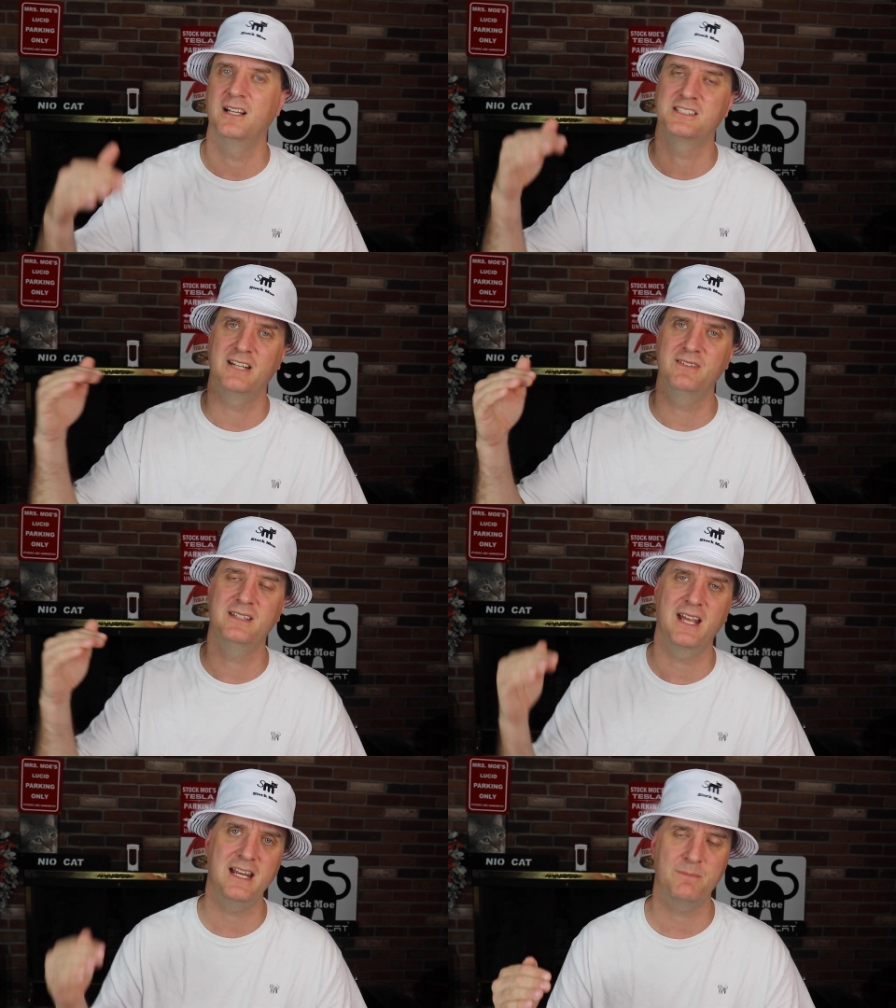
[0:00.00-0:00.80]

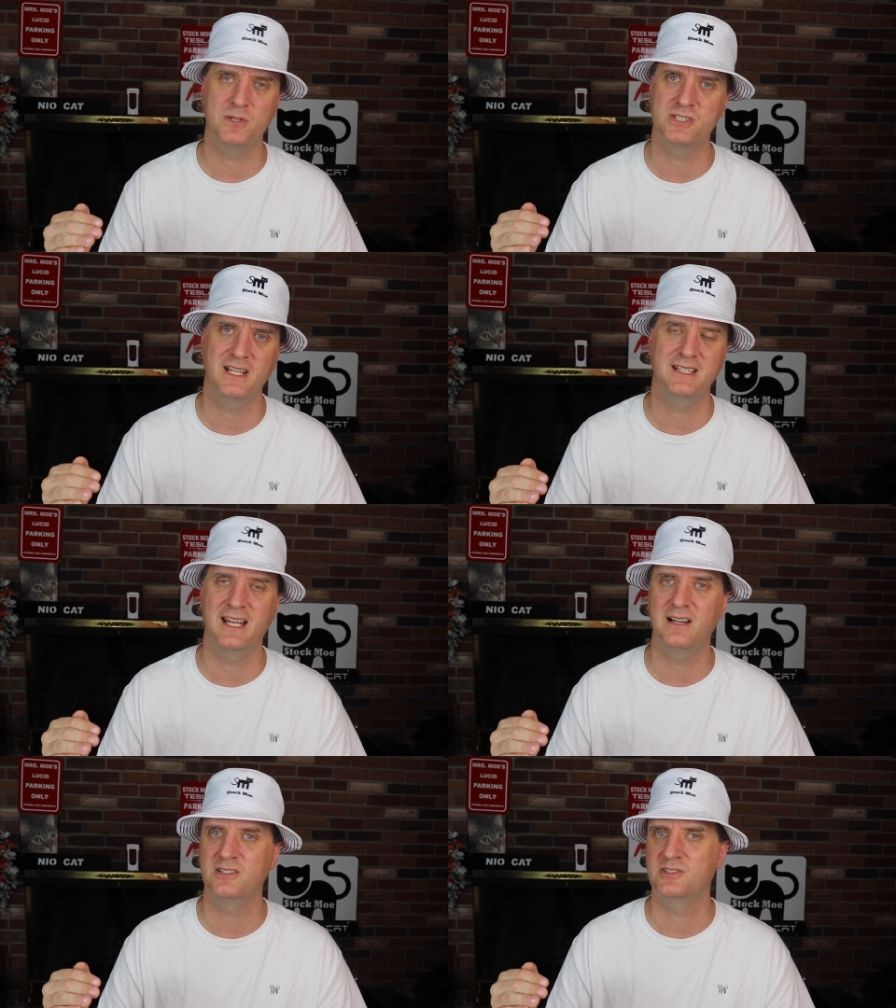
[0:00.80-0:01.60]
7 to 8%
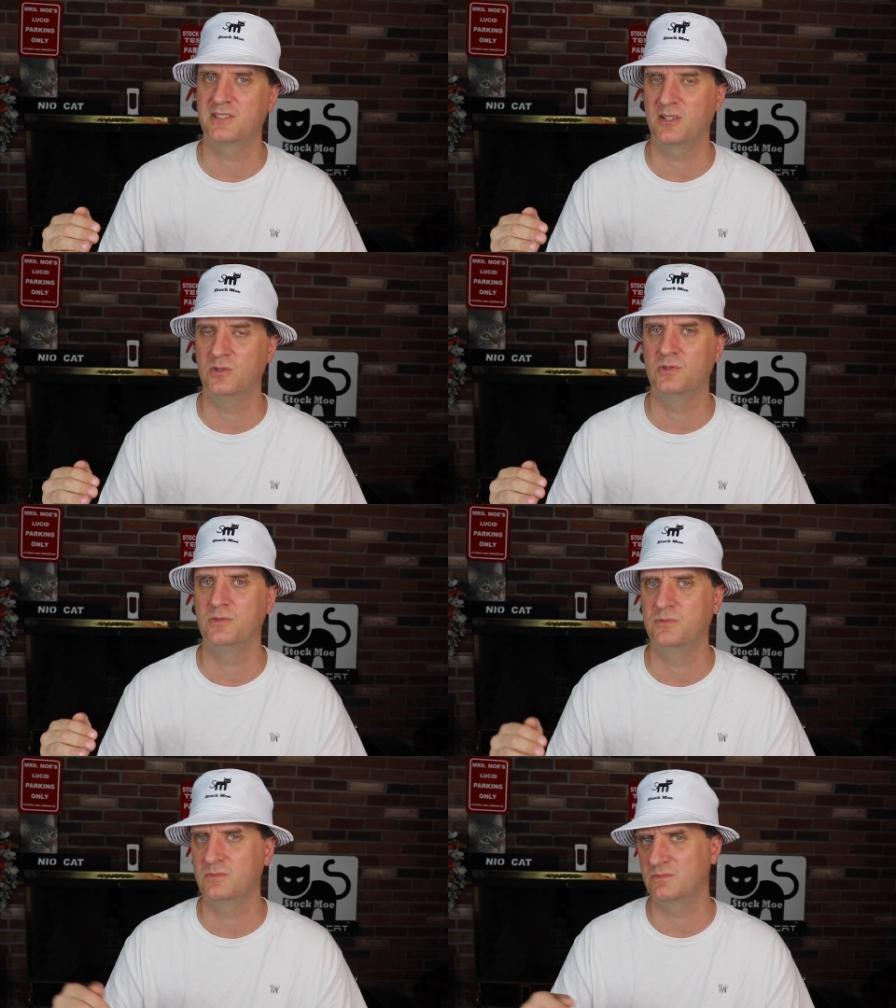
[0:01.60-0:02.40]
down is the
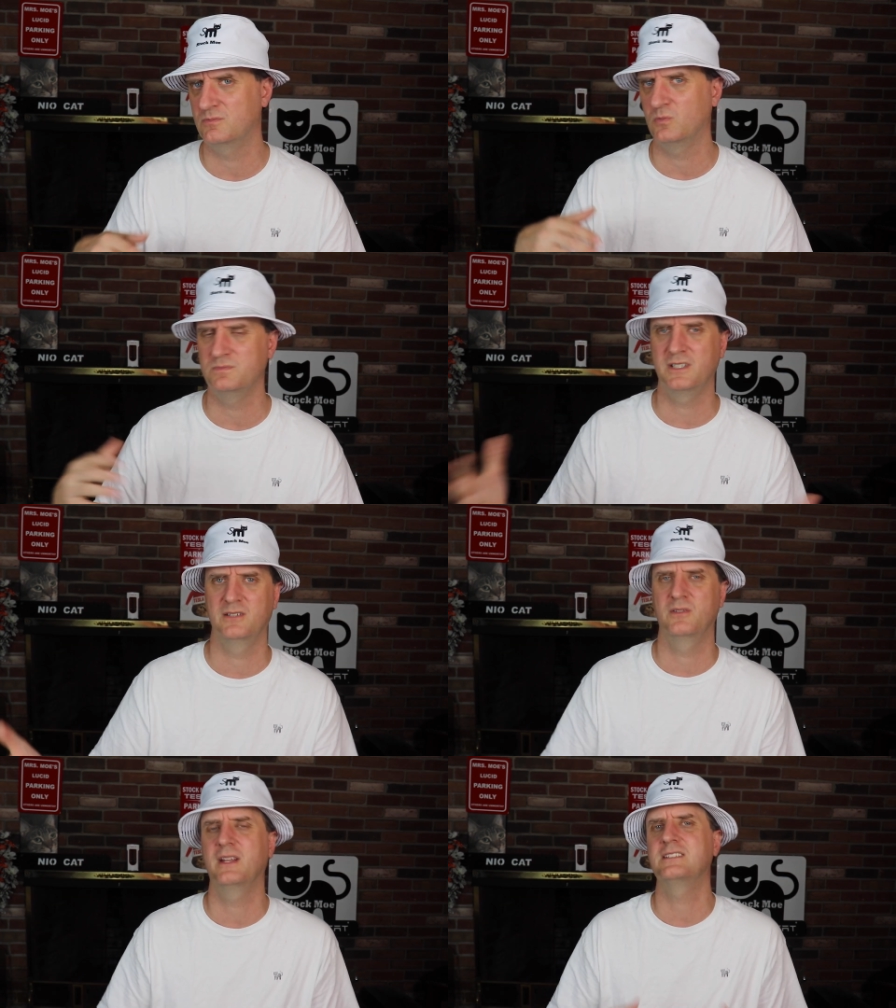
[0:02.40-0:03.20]
old, you
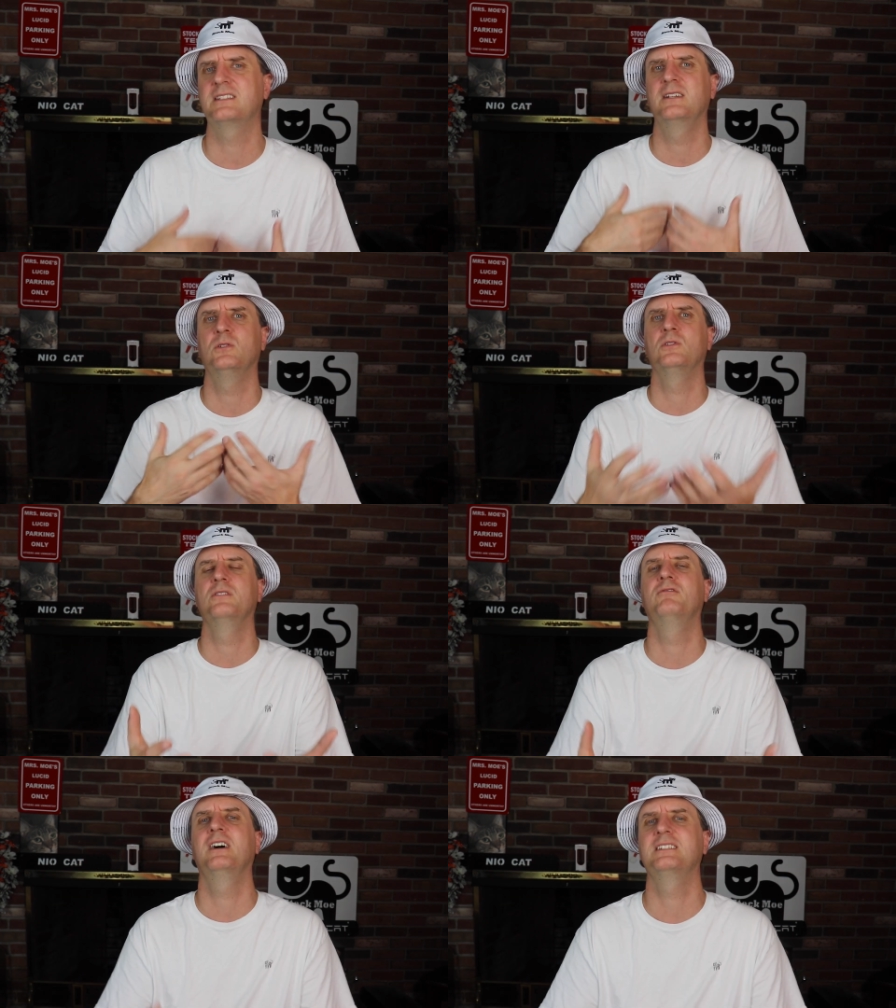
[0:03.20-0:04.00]
know, that's the old
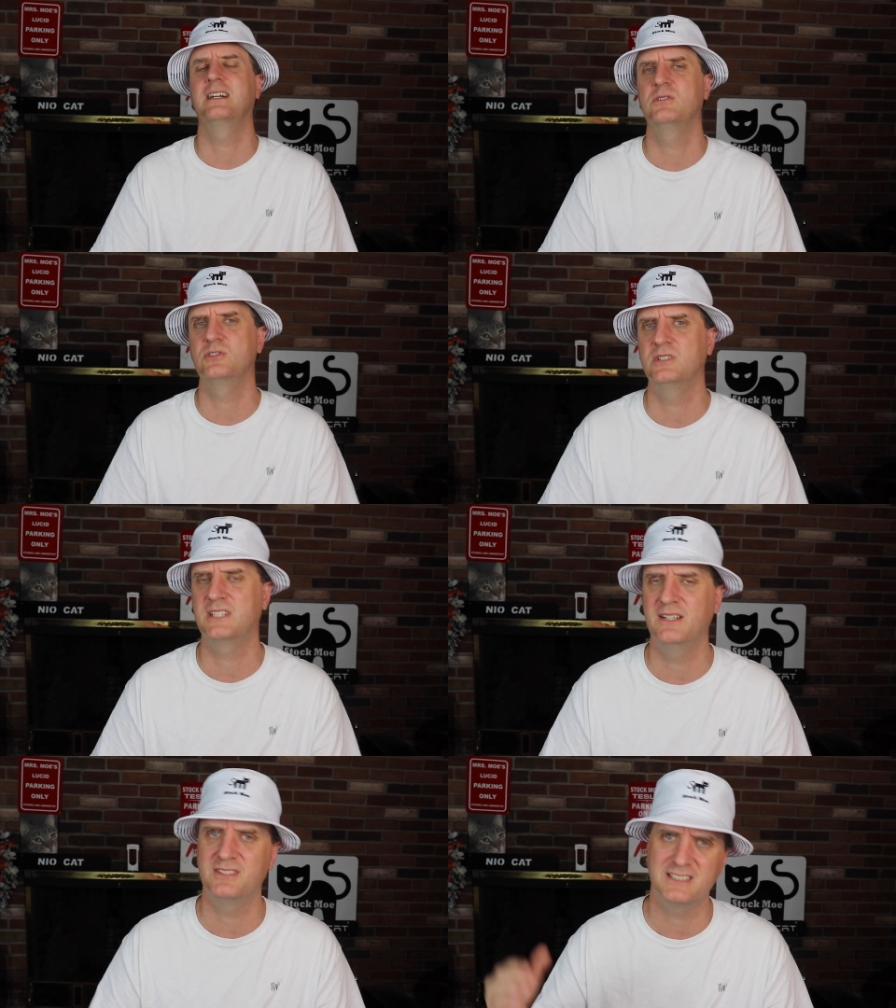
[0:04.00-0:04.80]
advice I was
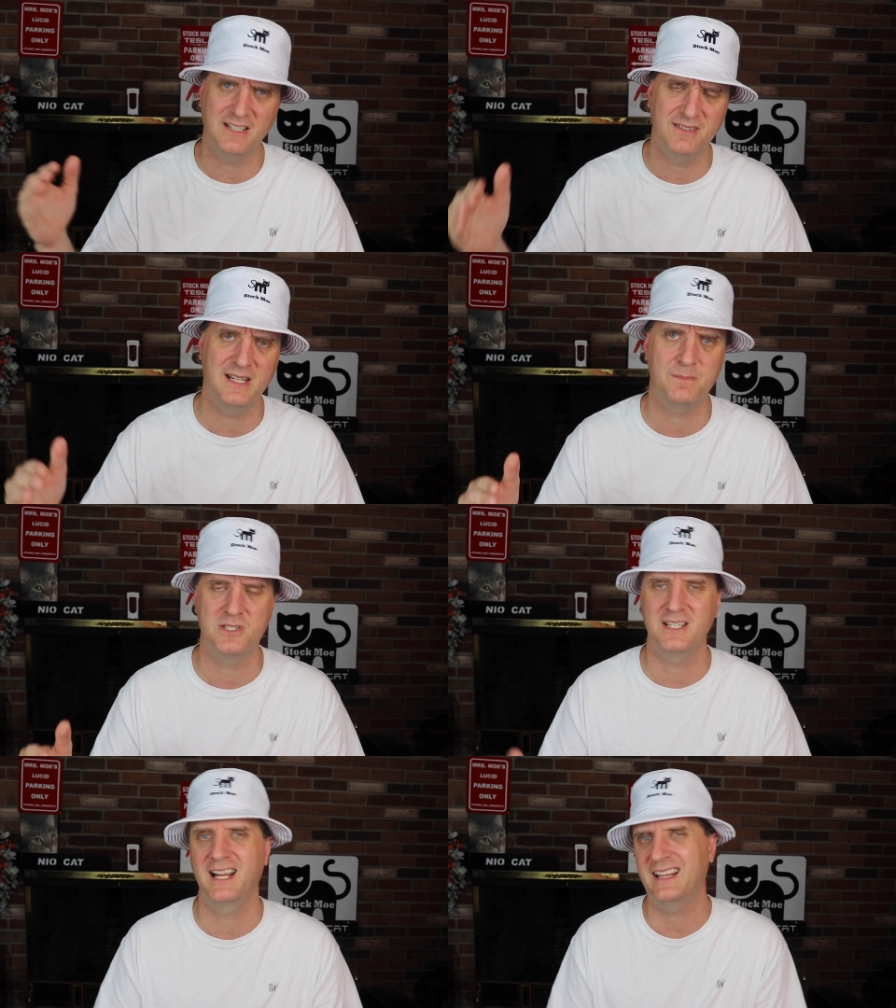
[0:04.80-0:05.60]
always given, 7 to
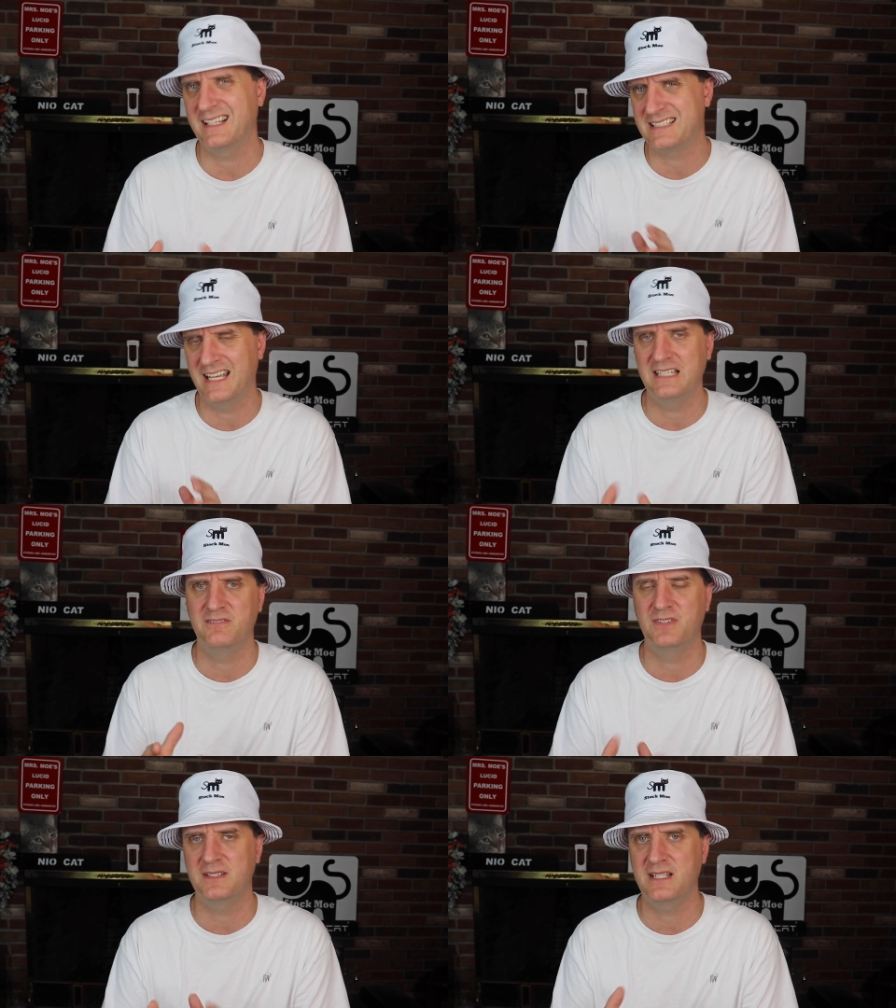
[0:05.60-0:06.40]
8%. I like 10
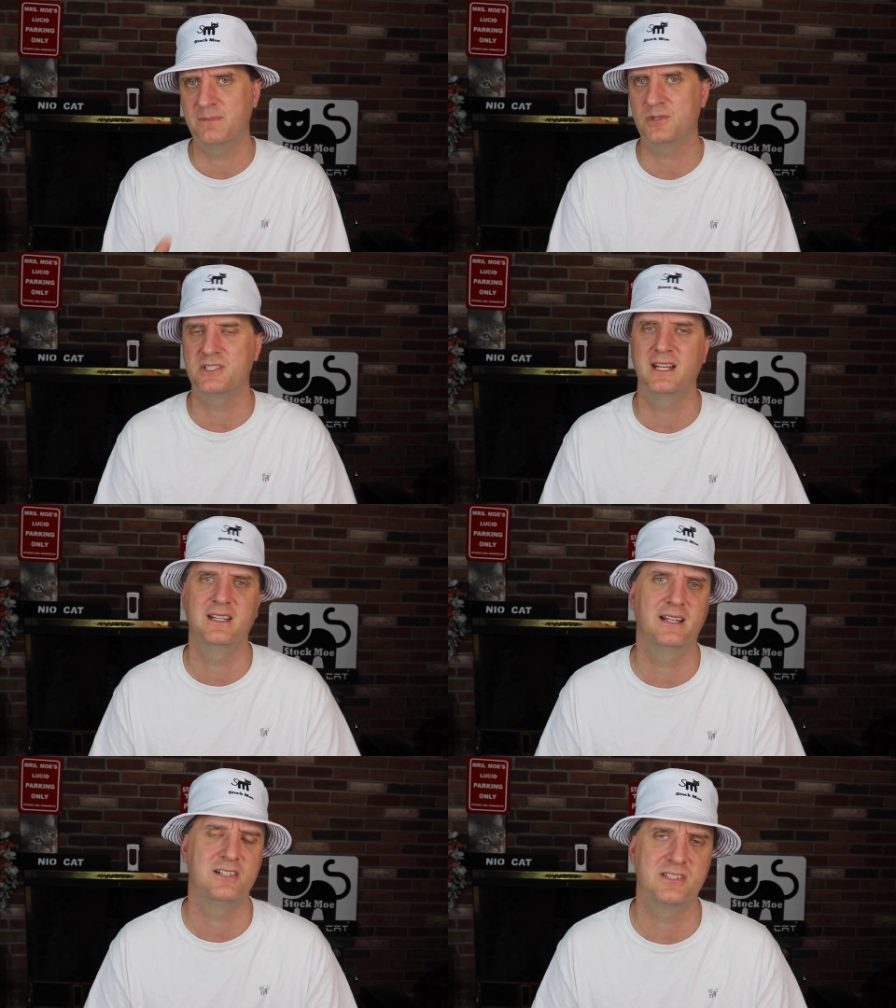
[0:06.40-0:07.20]
to 15%
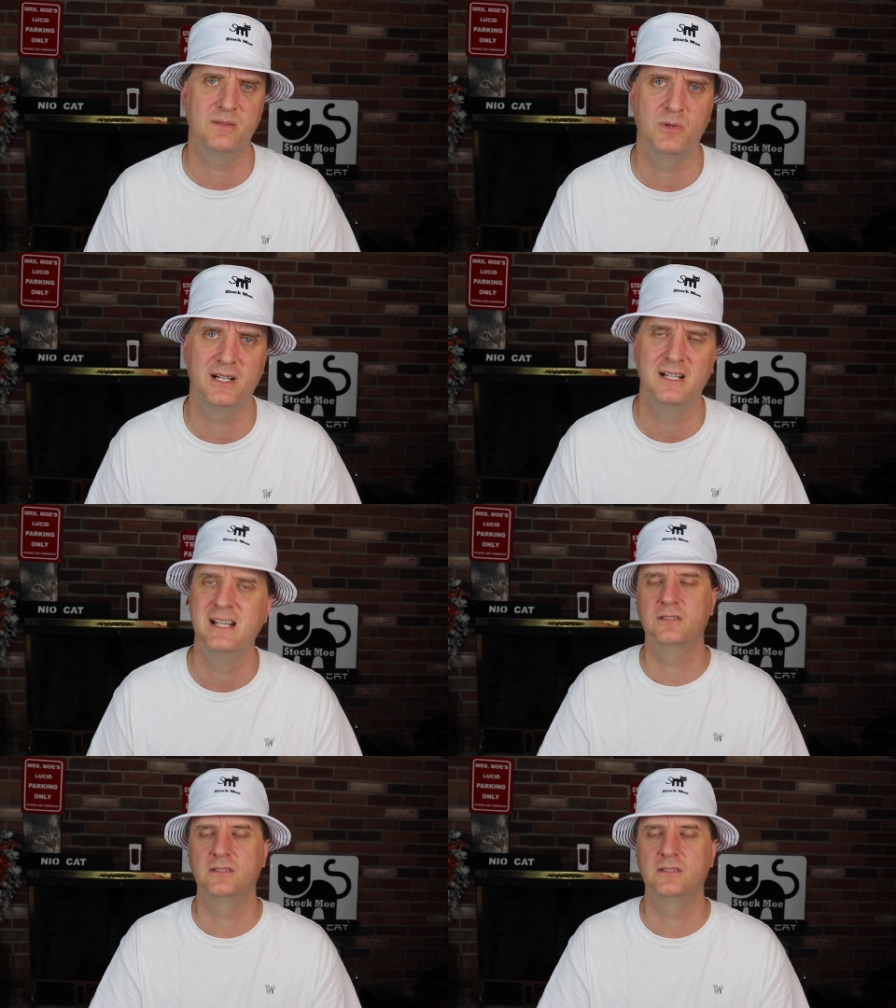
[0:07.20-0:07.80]
in there somewhere.